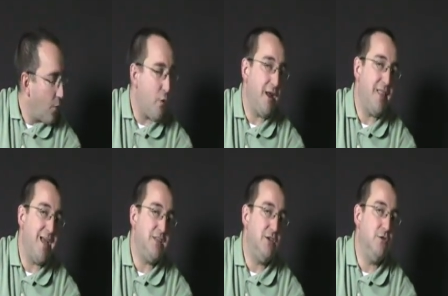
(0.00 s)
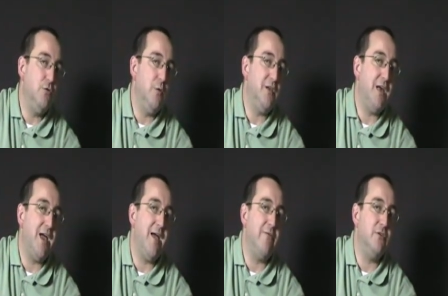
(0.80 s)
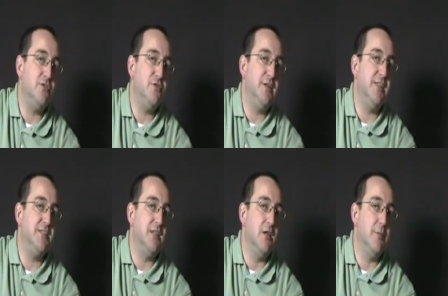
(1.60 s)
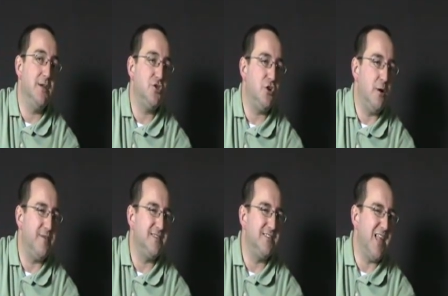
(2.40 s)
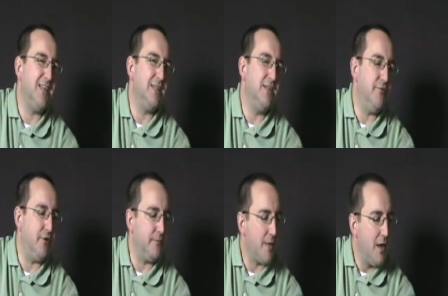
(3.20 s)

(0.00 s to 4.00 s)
What I like to do when I have a string that's a little bit sharp is slightly different.